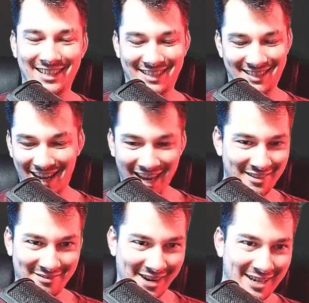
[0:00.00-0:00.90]
That's 9 of the
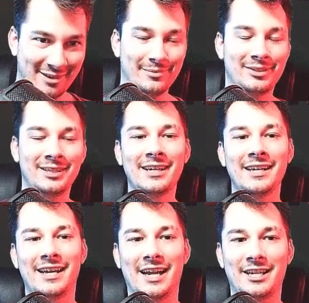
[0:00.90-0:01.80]
randoms,
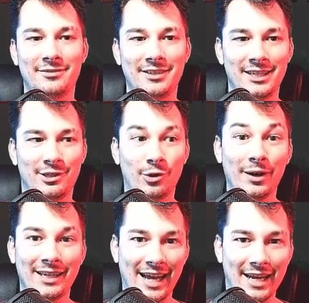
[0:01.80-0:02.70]
and you need
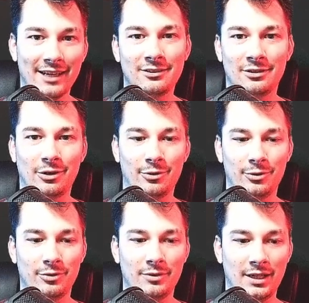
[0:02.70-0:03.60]
28. So
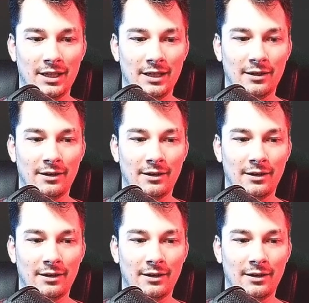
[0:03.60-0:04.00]
you need